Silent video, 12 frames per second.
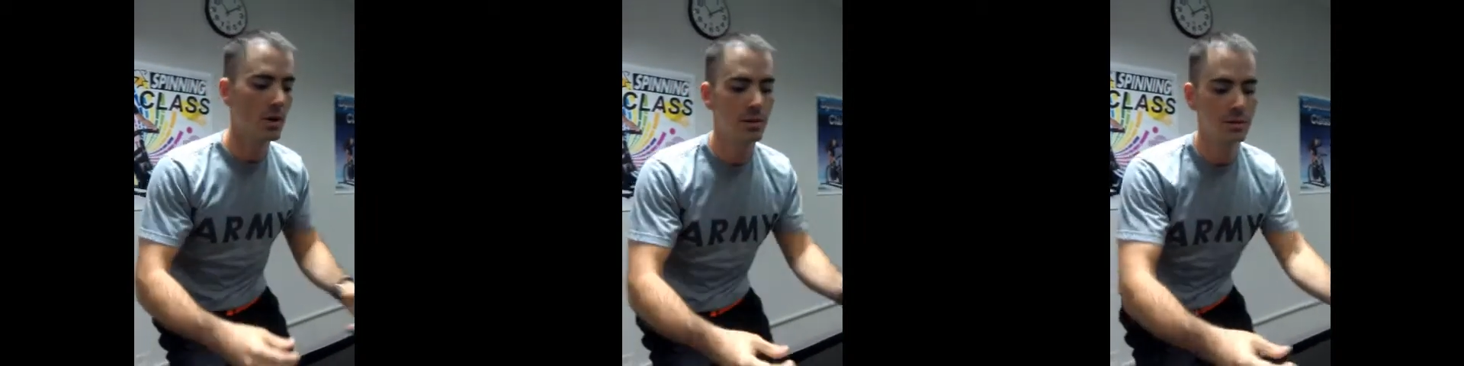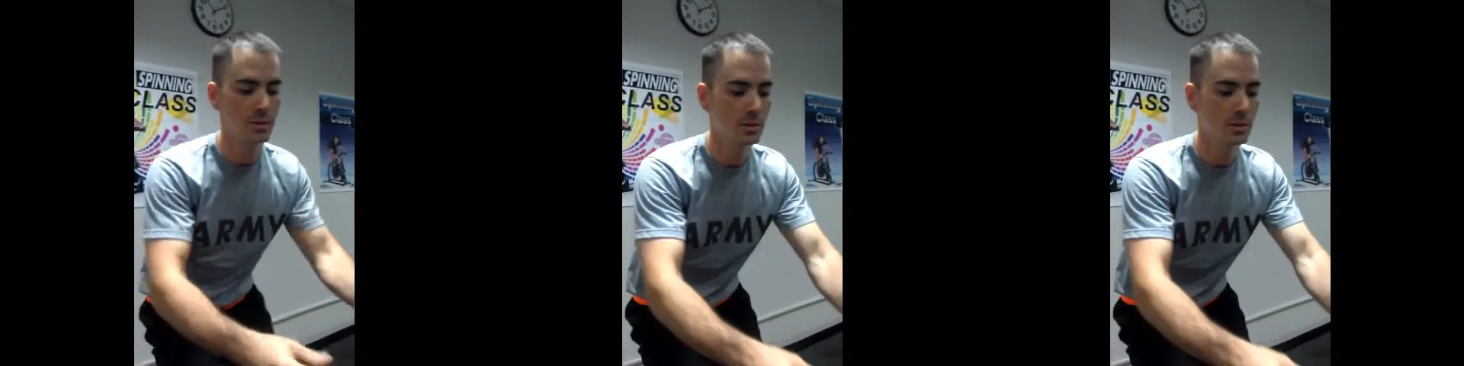
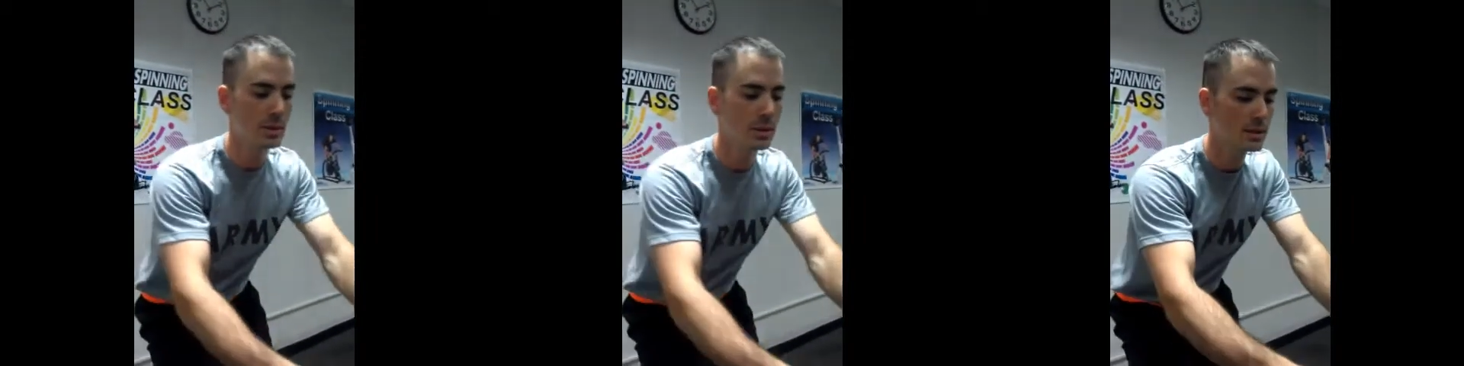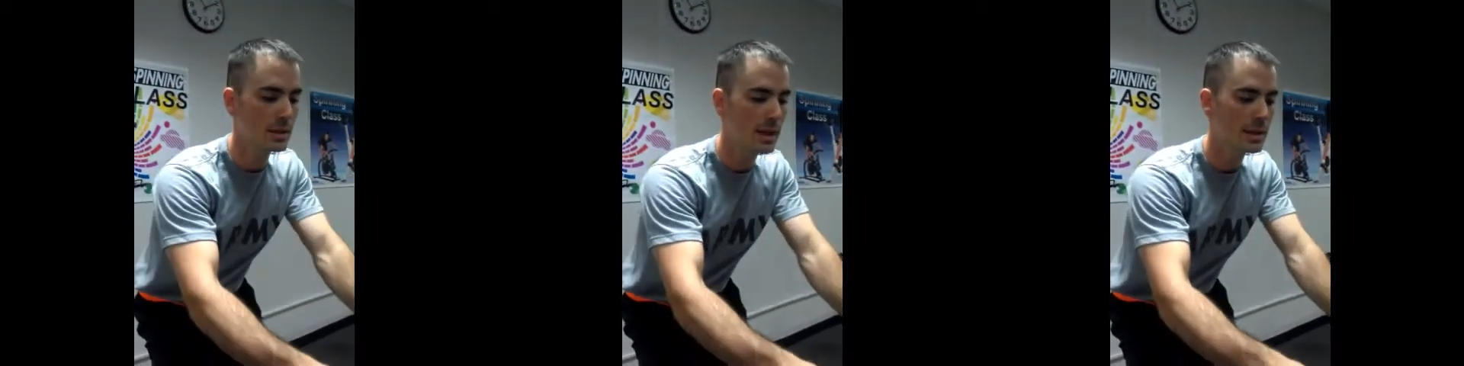articles and
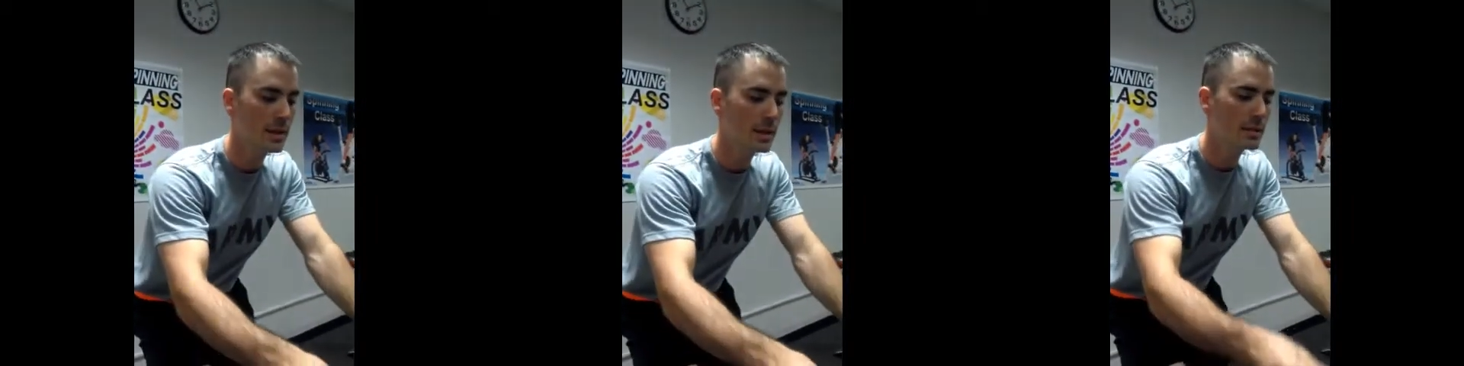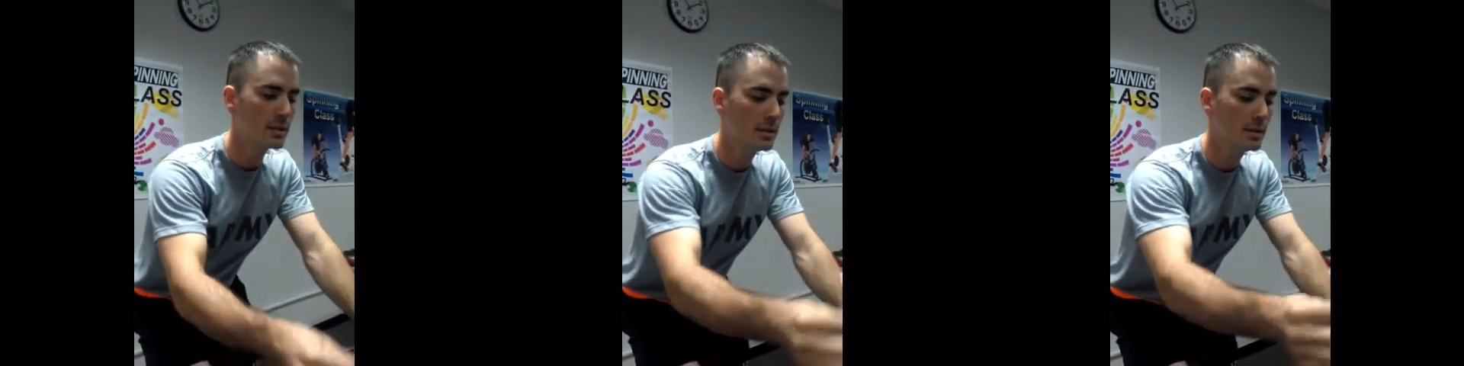things like
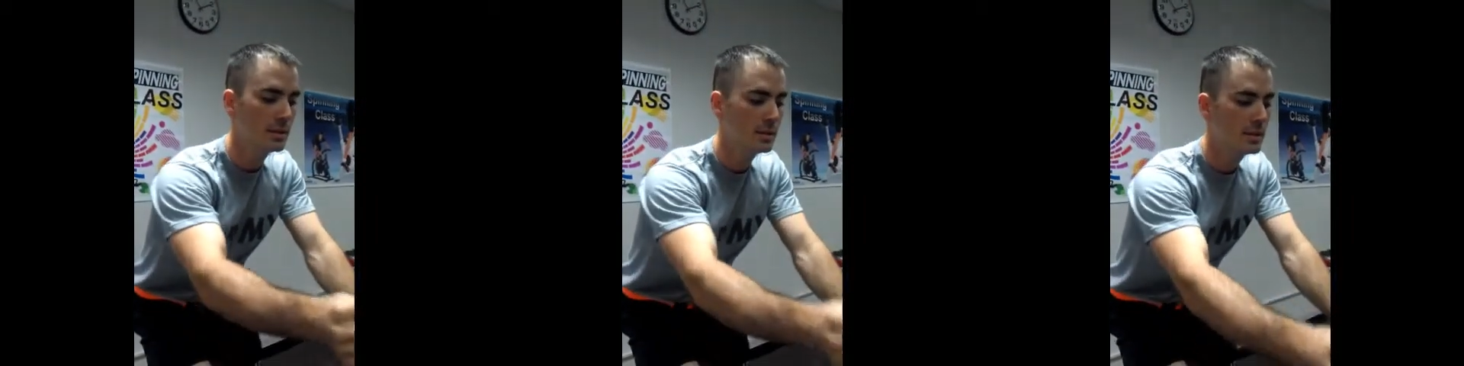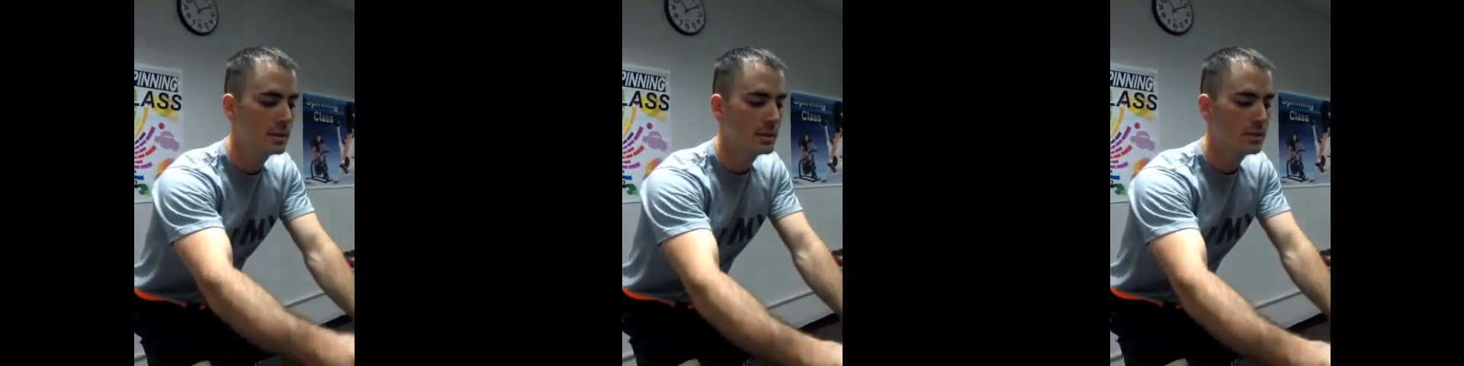that.
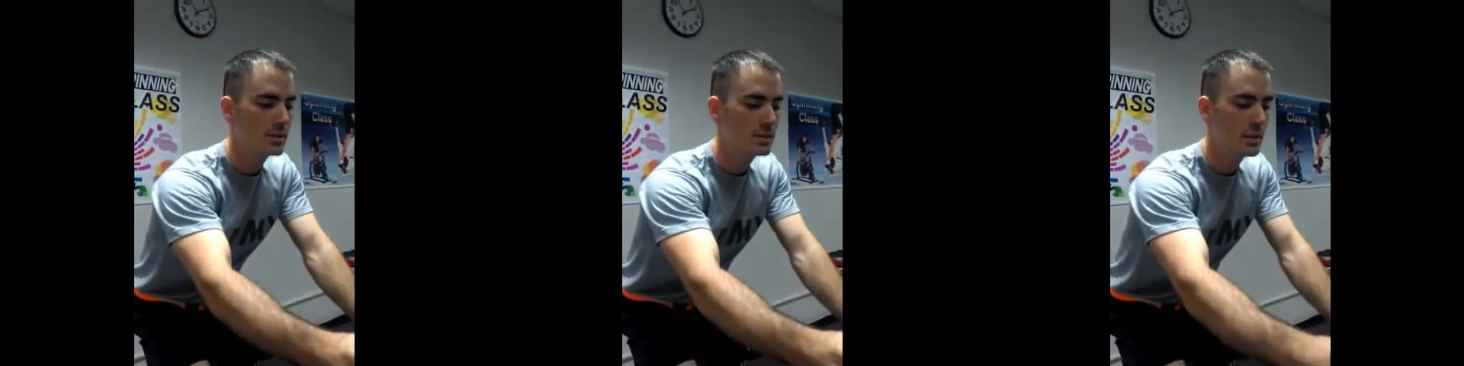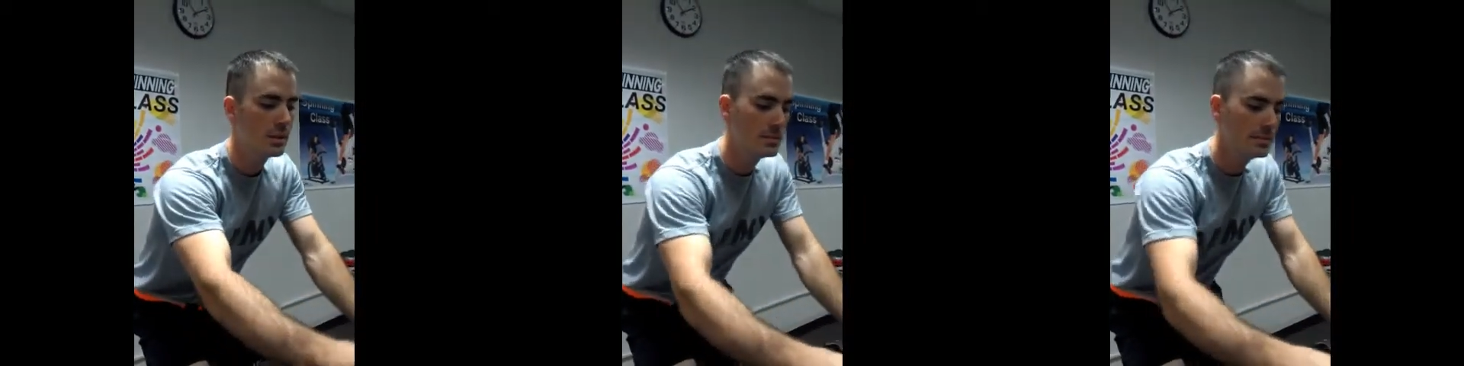
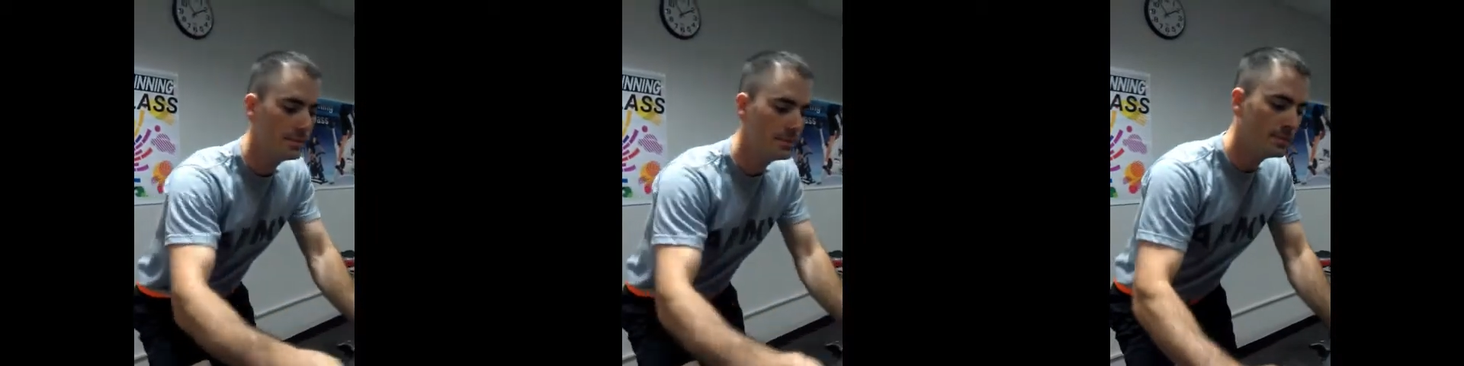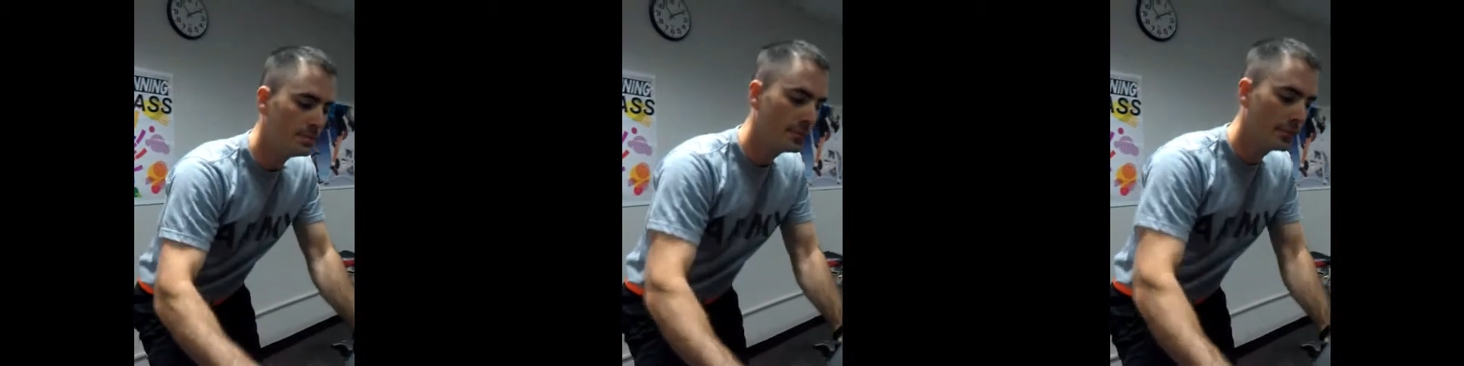So
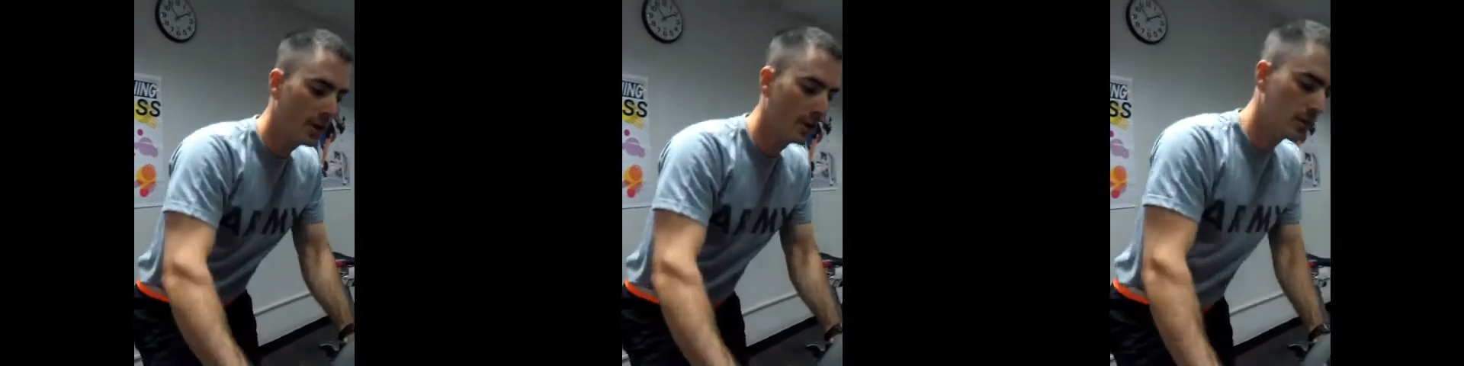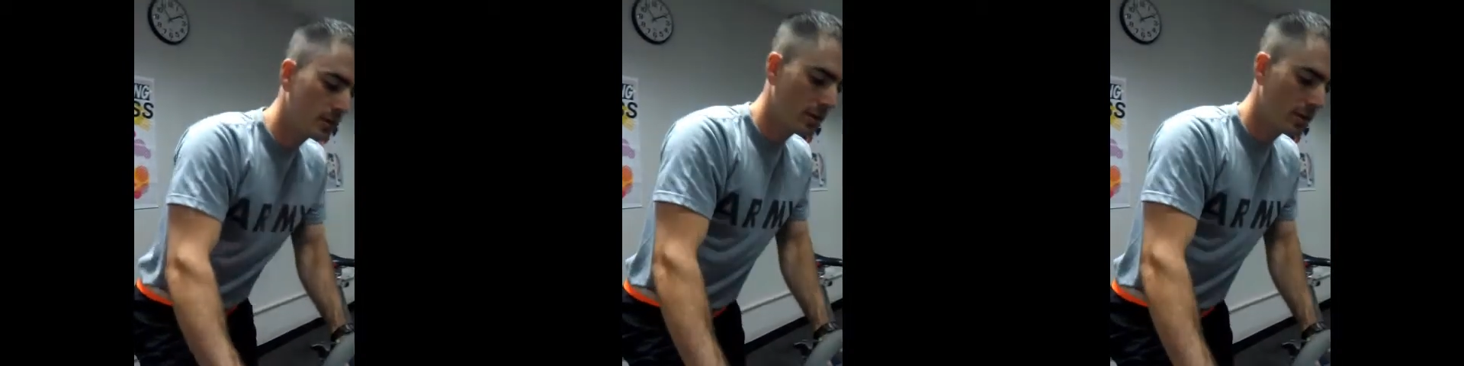
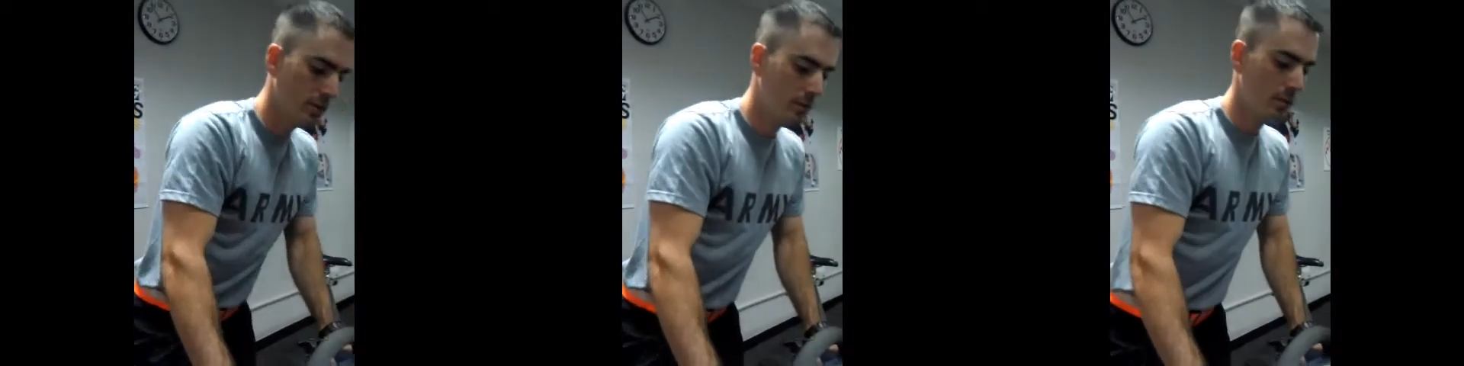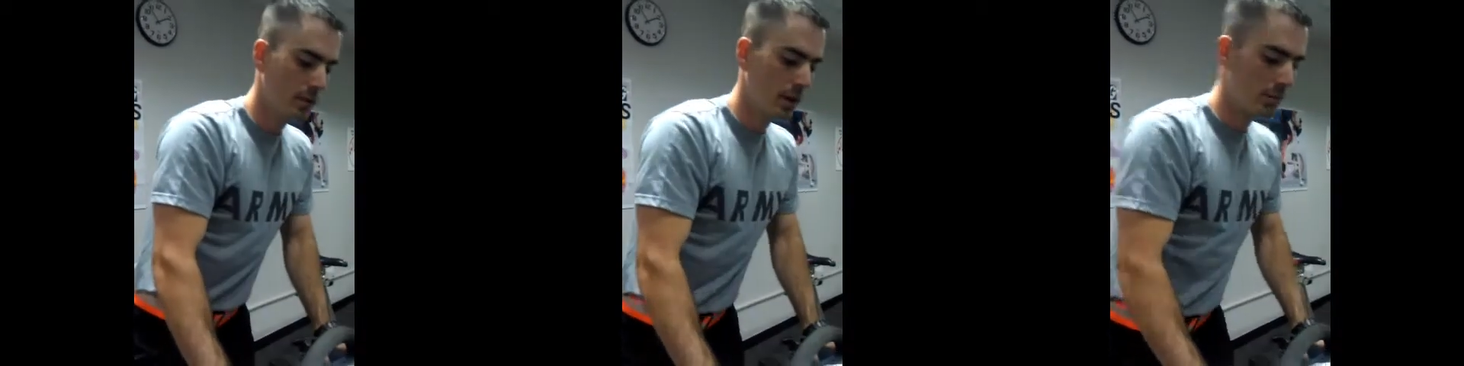first,
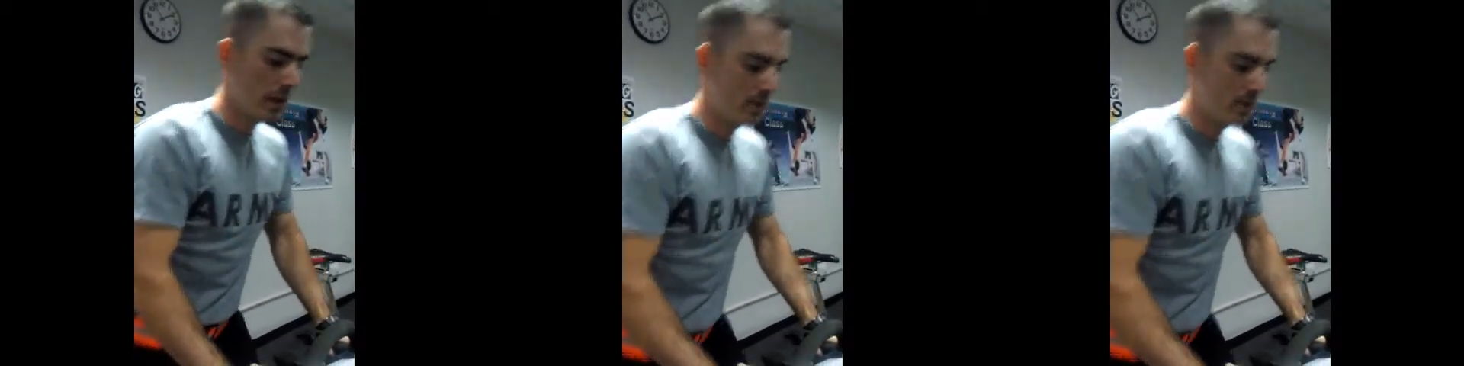we talk